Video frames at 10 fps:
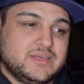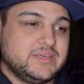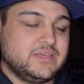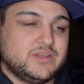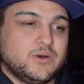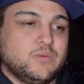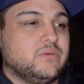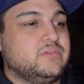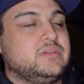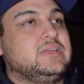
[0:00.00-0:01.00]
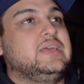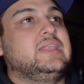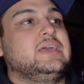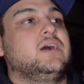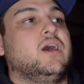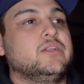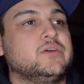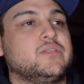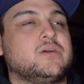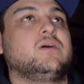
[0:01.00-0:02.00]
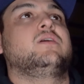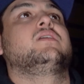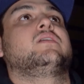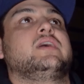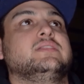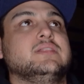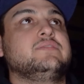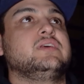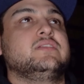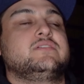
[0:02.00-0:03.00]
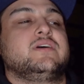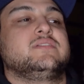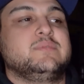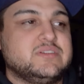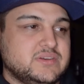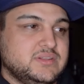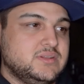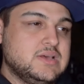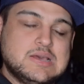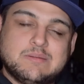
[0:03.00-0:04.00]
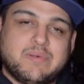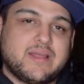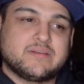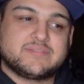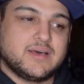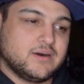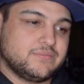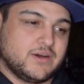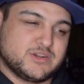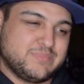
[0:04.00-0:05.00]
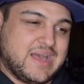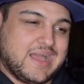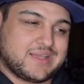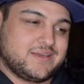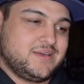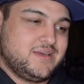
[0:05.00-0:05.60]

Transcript: Getting under the car and lifting the transmission by yourself on your back.